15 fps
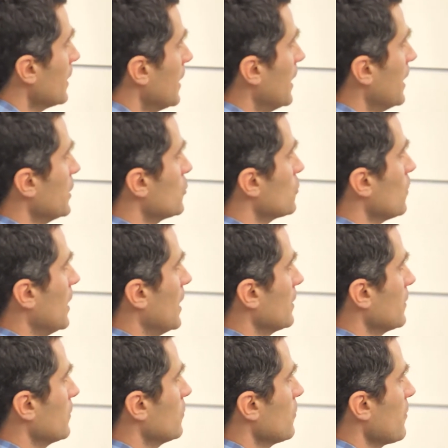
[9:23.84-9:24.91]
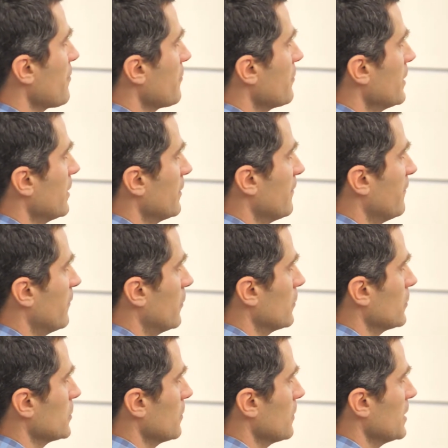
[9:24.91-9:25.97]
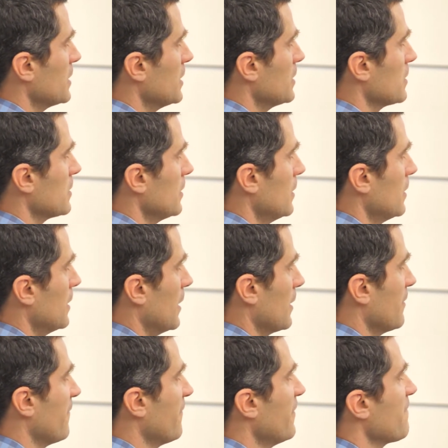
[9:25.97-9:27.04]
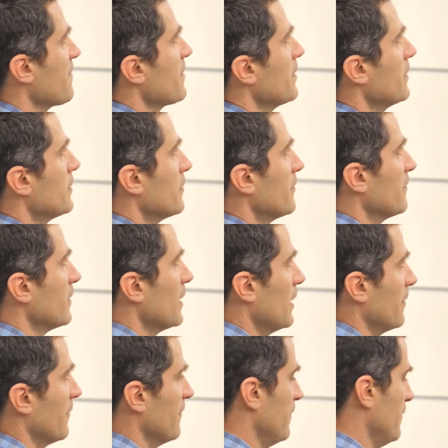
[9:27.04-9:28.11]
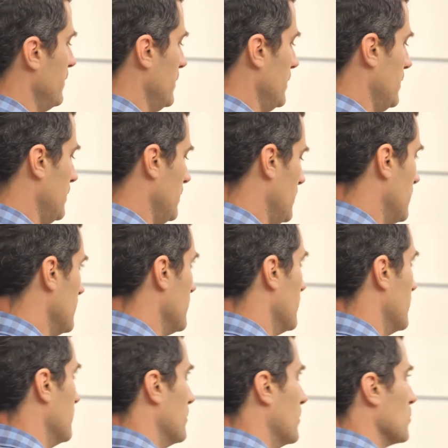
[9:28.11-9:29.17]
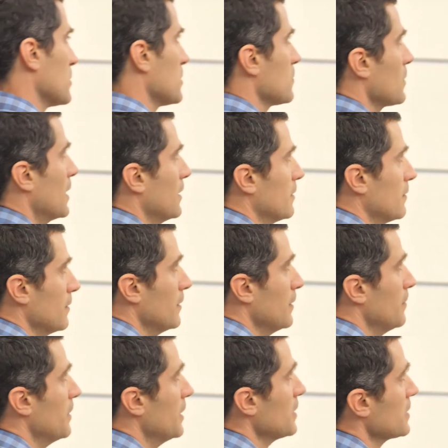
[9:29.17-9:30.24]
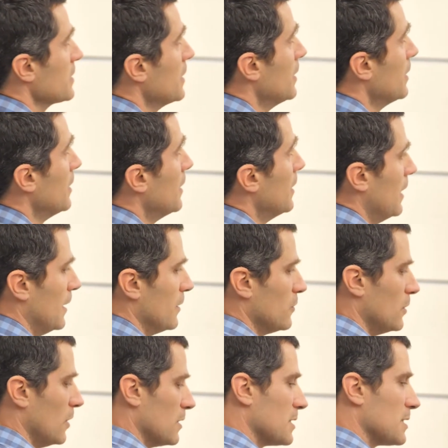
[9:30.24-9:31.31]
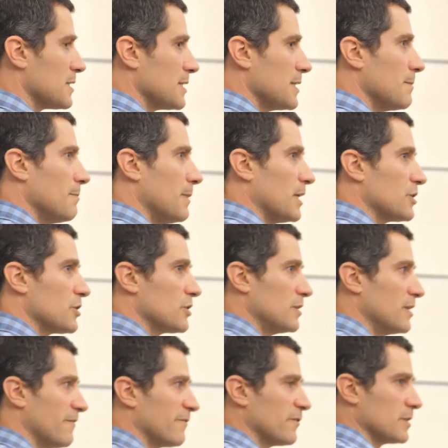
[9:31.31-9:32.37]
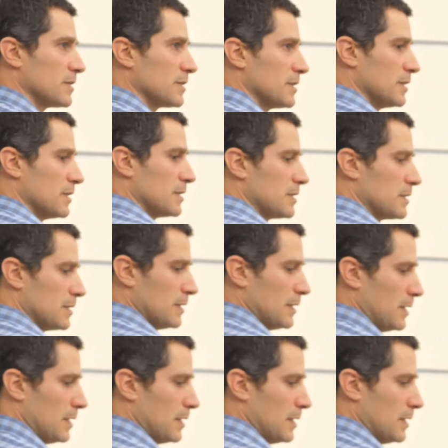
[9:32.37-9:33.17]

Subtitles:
age 1, 2, 3, and 4. So this is like the 5th year of life, the most right bars. And you don't see much differences